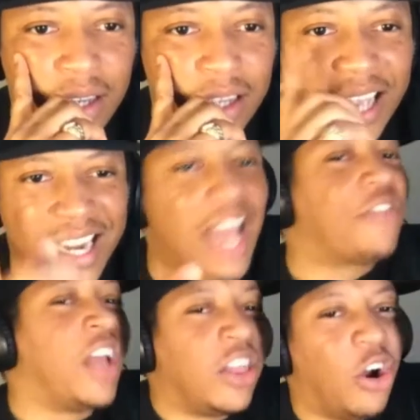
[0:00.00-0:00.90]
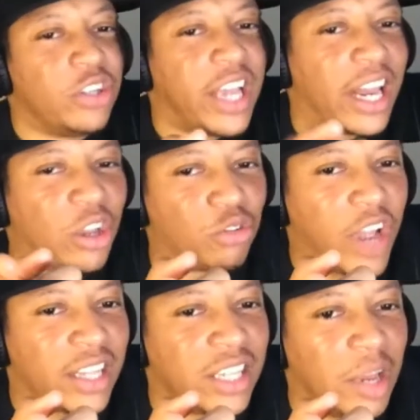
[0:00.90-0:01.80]
Then that's for those of y'all that are going to try
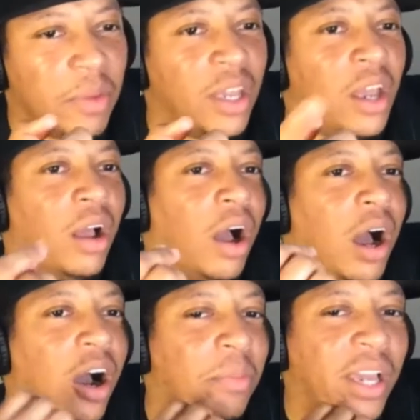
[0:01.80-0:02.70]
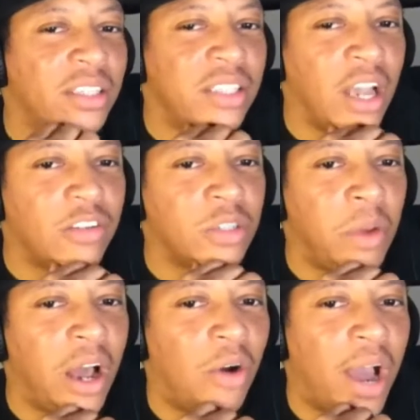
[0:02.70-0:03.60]
to tell me, oh, man, Steph's
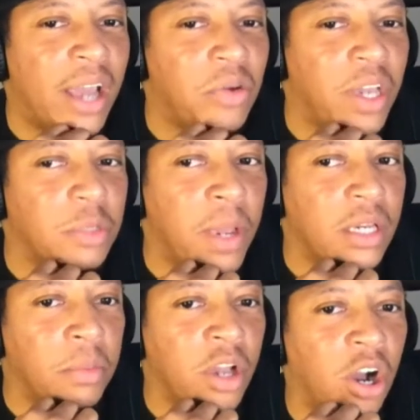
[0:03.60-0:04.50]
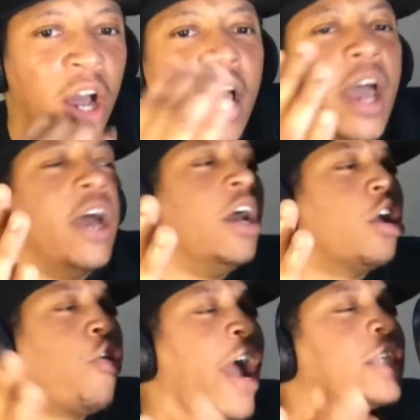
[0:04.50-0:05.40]
small. How you expect him to go?
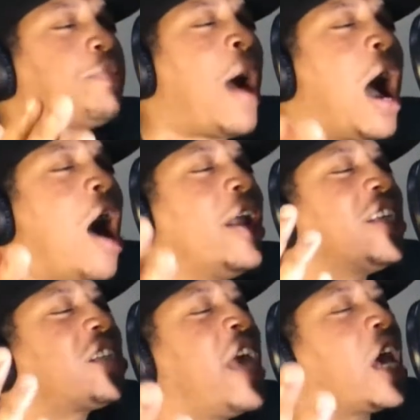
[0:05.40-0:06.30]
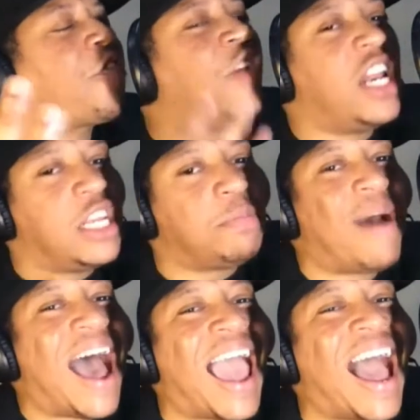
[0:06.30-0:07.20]
Chris Paul is 6 feet. He's
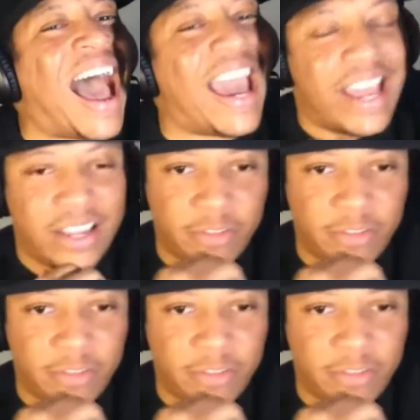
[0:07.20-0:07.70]
my height.